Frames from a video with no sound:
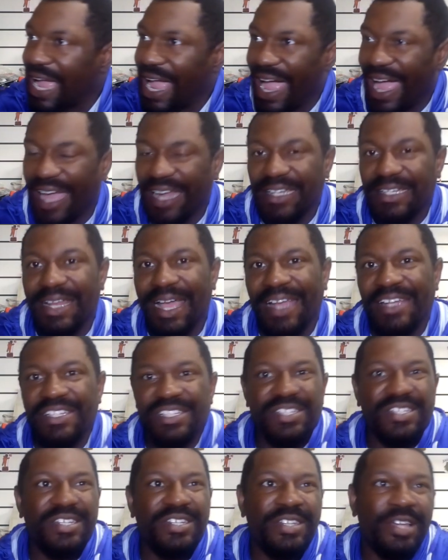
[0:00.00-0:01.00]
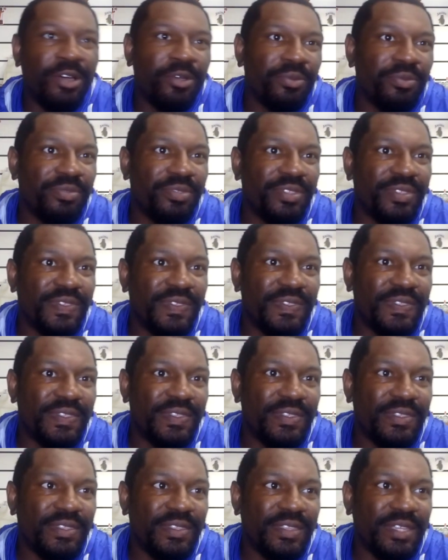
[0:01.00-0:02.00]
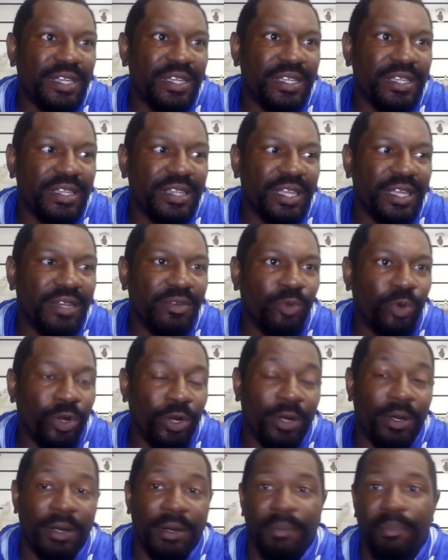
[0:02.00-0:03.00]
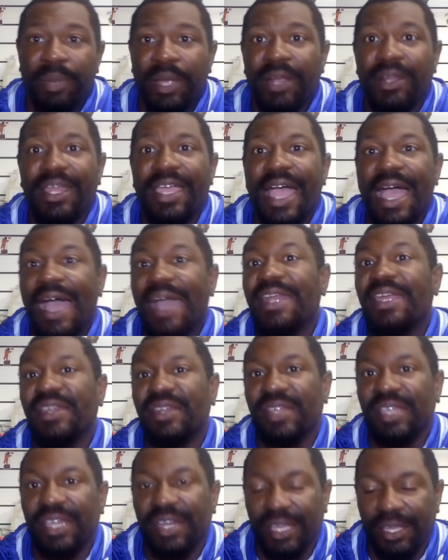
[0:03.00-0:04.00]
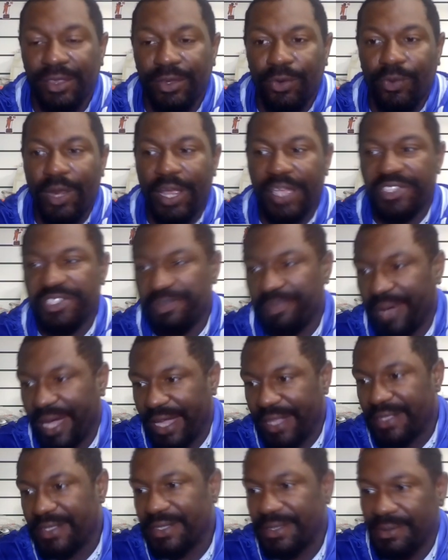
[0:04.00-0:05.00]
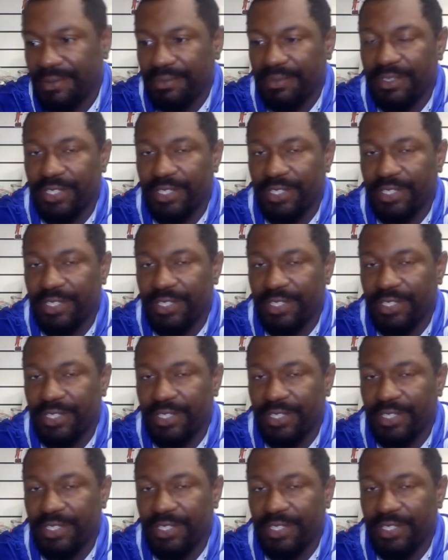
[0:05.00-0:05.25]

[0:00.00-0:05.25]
I, I just don't think that, well, apparently I didn't get in the right spots.